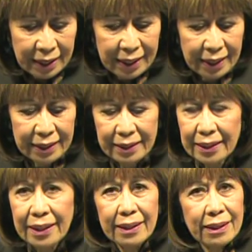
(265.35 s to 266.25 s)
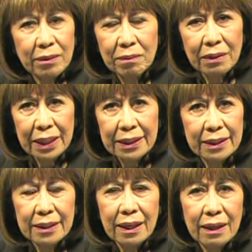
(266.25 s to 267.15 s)
And it
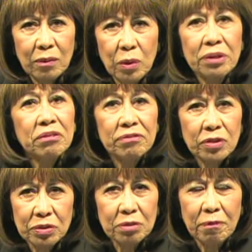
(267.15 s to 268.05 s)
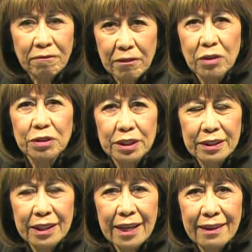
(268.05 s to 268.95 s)
was a wonderful group of folks.